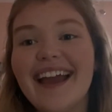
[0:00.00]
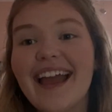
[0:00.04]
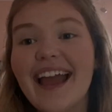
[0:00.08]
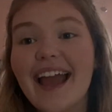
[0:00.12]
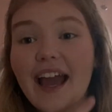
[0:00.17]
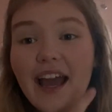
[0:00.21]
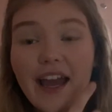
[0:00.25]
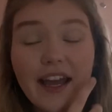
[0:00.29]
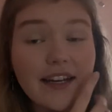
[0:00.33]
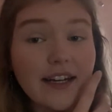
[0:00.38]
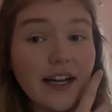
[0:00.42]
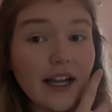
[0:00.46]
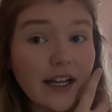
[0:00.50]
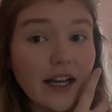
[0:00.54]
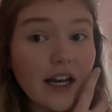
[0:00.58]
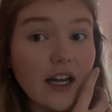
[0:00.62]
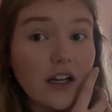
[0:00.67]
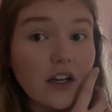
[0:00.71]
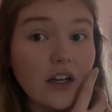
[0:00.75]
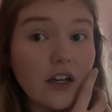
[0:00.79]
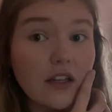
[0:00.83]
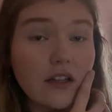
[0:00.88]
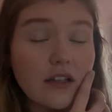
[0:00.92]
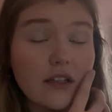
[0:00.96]
and I got
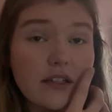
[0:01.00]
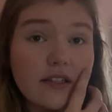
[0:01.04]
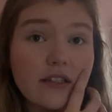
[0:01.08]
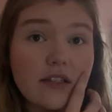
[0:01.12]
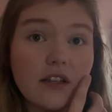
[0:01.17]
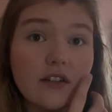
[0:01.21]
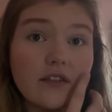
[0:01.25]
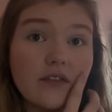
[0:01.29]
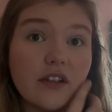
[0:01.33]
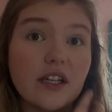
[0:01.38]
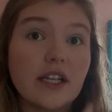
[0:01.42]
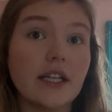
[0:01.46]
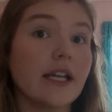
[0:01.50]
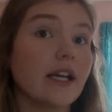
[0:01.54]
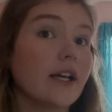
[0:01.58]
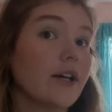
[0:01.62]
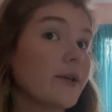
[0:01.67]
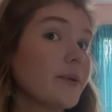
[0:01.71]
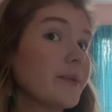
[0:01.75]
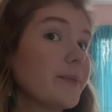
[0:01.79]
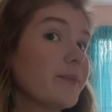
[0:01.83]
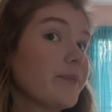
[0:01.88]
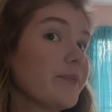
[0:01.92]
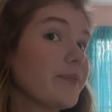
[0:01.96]
all of this on
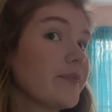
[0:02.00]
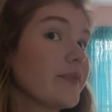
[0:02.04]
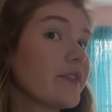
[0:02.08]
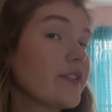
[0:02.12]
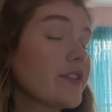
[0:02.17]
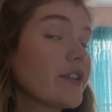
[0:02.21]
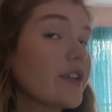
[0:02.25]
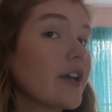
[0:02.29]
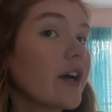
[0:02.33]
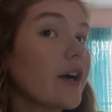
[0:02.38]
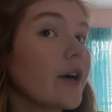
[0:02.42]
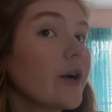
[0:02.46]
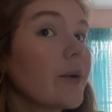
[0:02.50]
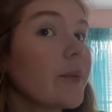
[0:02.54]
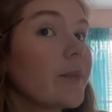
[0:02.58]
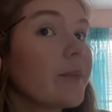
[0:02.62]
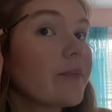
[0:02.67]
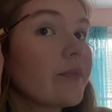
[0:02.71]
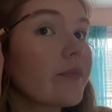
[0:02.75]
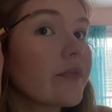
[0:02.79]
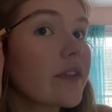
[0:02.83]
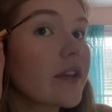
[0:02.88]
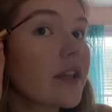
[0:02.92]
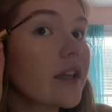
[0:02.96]
video. So
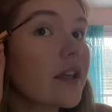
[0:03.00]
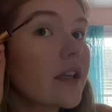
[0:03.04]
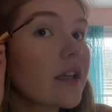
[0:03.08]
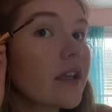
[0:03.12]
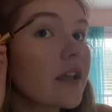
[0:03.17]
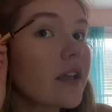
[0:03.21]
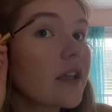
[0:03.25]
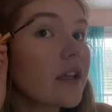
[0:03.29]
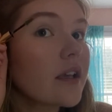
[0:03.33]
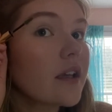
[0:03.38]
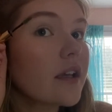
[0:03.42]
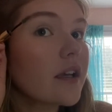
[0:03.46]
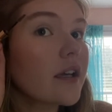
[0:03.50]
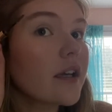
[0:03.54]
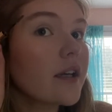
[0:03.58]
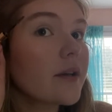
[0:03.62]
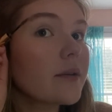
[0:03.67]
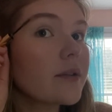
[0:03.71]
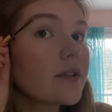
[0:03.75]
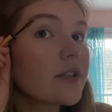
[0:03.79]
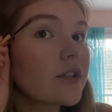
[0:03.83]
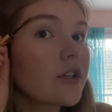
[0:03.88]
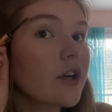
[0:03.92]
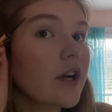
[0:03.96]
it
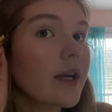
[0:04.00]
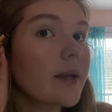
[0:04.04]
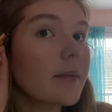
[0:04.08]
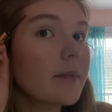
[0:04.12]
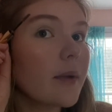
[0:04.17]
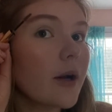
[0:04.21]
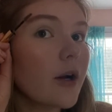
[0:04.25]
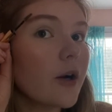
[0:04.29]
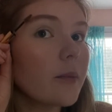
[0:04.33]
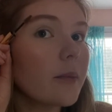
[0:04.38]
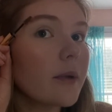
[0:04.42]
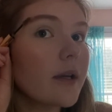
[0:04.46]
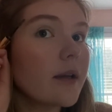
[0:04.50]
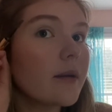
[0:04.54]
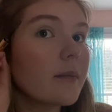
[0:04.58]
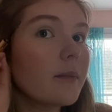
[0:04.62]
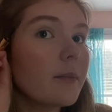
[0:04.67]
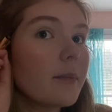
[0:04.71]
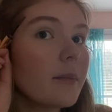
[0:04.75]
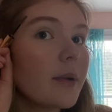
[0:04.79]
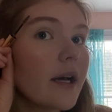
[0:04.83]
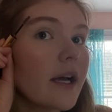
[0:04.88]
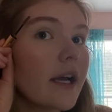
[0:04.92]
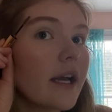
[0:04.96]
was a great moment.
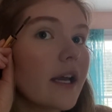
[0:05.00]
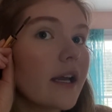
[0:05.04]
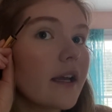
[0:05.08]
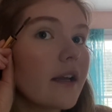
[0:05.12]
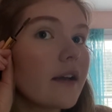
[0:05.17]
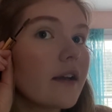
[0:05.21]
But